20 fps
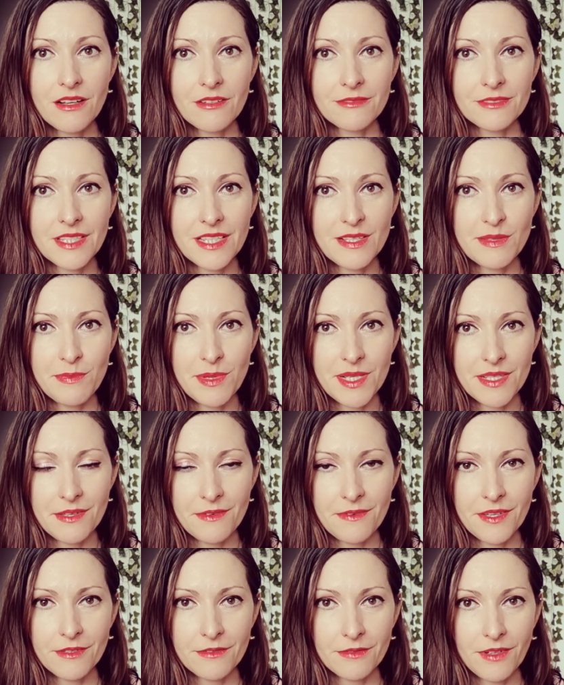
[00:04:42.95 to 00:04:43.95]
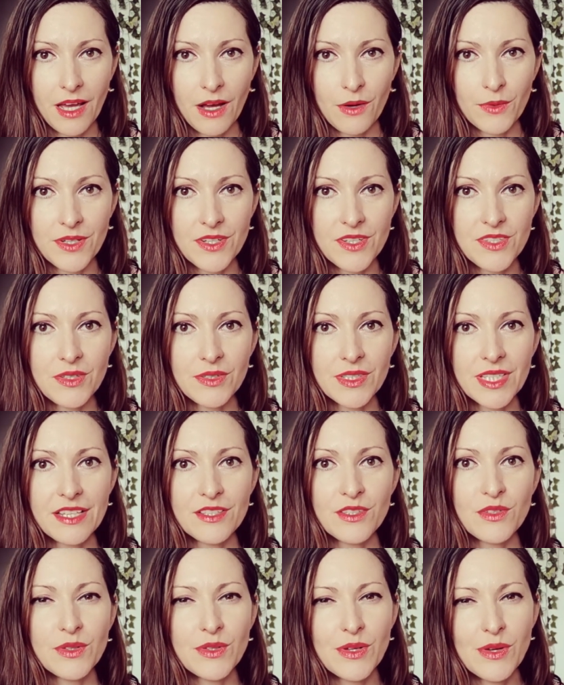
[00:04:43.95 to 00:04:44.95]
of this specific flower so
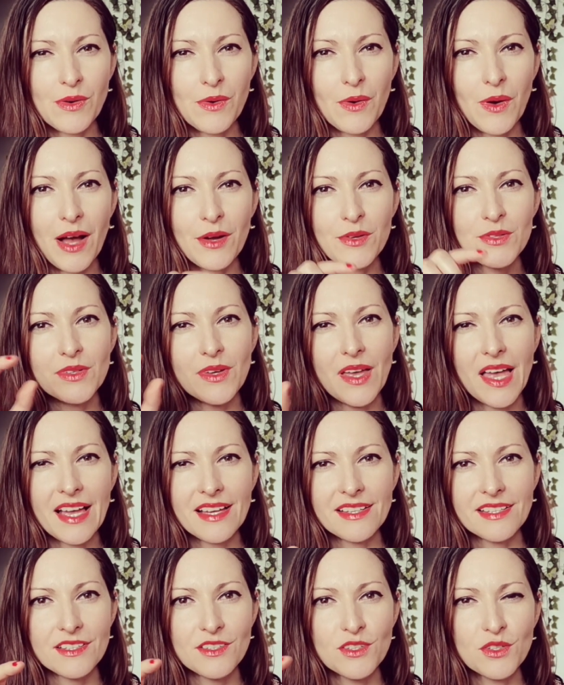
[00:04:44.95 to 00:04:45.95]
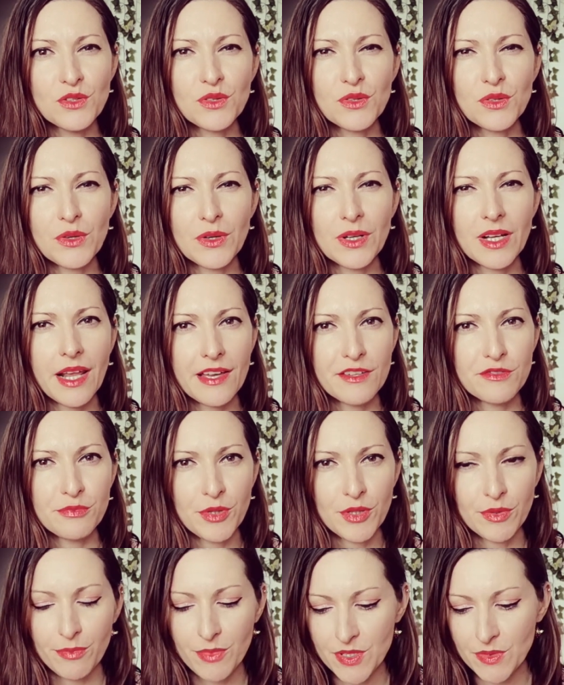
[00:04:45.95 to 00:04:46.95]
that you know how to add it to your life
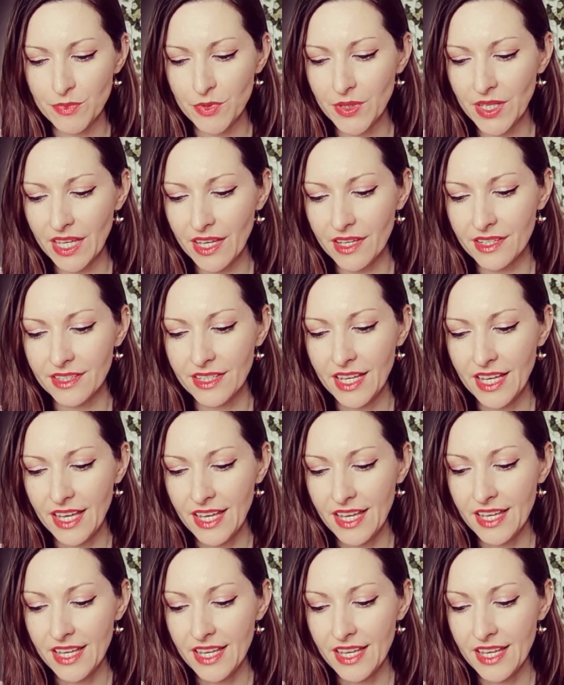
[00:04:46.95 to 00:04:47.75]
purpose bouquet.